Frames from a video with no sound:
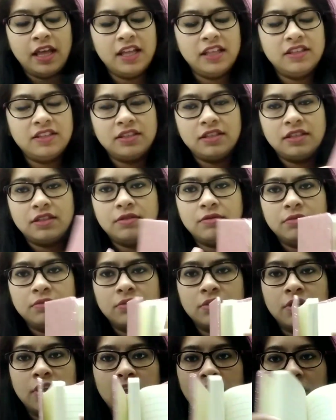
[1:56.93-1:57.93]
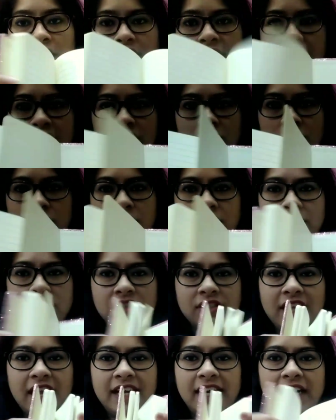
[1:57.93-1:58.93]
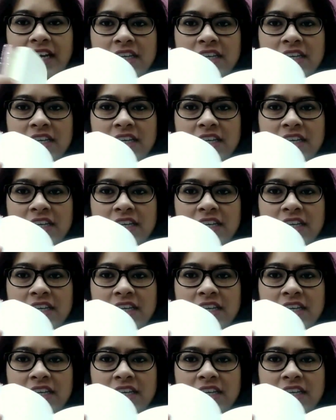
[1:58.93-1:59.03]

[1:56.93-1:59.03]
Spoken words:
It's like a tiny